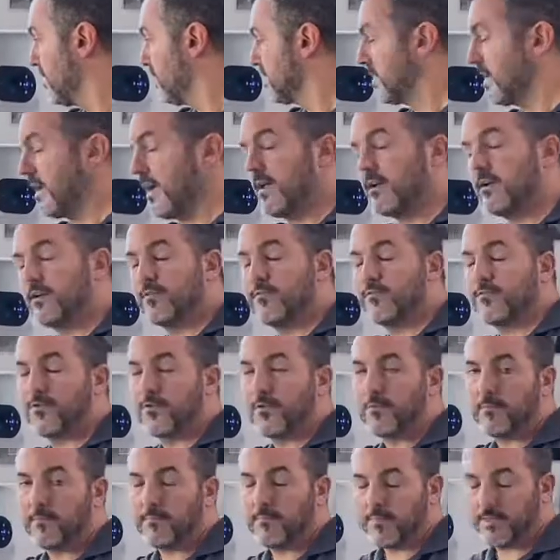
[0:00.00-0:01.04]
scanner
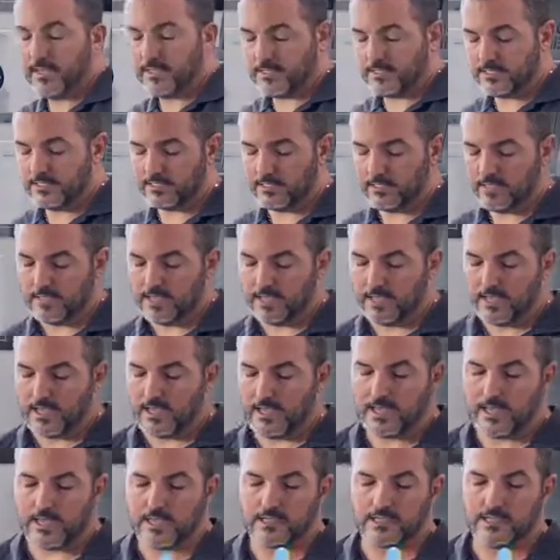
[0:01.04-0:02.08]
from Medit,
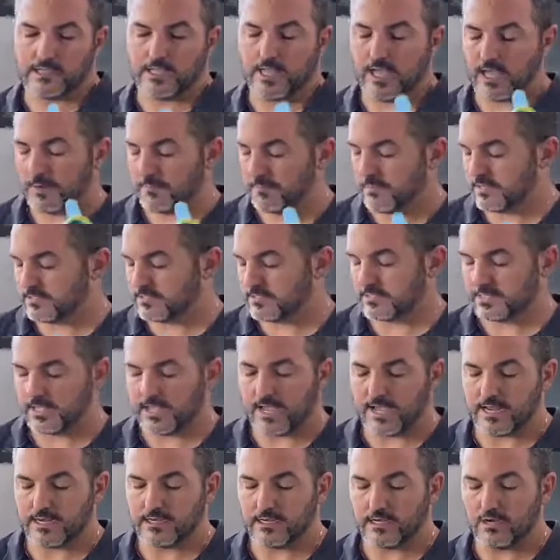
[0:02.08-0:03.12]
and it helps us
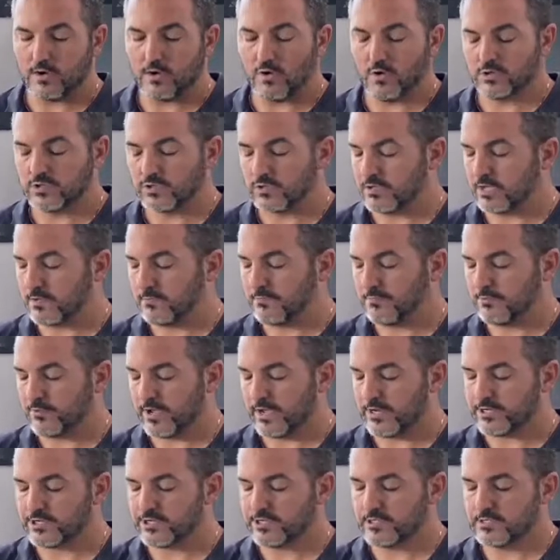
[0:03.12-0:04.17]
scan also the
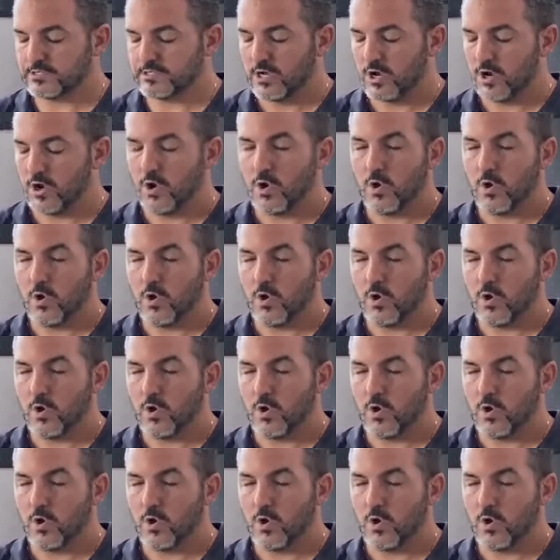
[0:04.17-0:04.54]
impressions